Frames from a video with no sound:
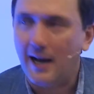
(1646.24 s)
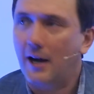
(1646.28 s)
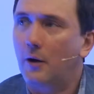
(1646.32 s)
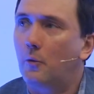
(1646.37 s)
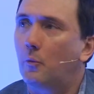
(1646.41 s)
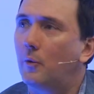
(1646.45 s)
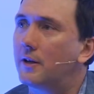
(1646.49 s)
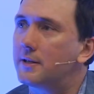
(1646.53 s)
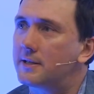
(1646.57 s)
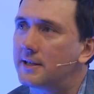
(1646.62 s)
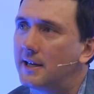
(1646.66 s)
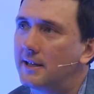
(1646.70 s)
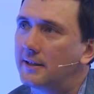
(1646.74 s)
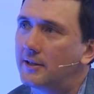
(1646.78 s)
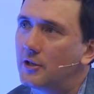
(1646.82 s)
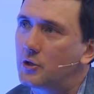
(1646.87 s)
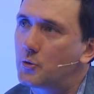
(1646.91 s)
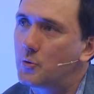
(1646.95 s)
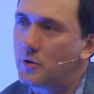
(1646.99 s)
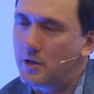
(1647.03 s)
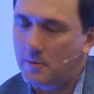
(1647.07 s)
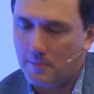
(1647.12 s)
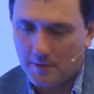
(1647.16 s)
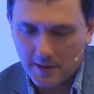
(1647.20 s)
what
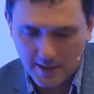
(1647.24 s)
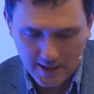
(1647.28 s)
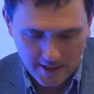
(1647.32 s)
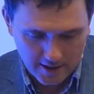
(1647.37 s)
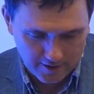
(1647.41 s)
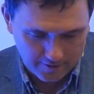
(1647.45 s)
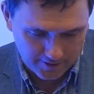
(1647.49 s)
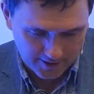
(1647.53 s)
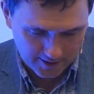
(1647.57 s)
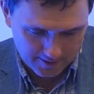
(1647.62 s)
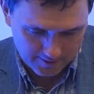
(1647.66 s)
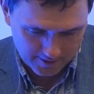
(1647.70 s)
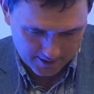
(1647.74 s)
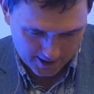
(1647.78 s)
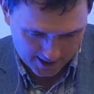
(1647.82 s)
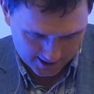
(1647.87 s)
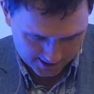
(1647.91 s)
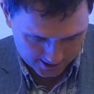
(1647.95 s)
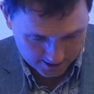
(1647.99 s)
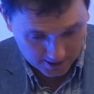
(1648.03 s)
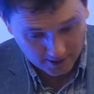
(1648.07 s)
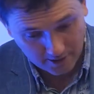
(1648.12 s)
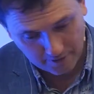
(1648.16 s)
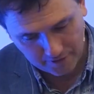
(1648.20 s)
scientists really believe, and
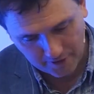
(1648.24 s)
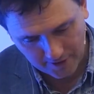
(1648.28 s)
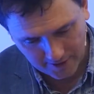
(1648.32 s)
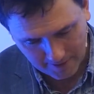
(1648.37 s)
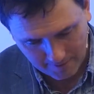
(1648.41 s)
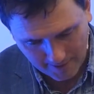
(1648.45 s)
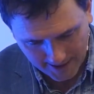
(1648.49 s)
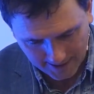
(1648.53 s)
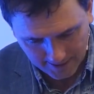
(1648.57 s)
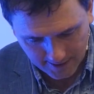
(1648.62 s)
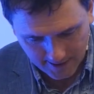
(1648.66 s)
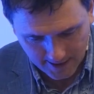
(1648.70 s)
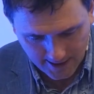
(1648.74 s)
actually another friend of mine,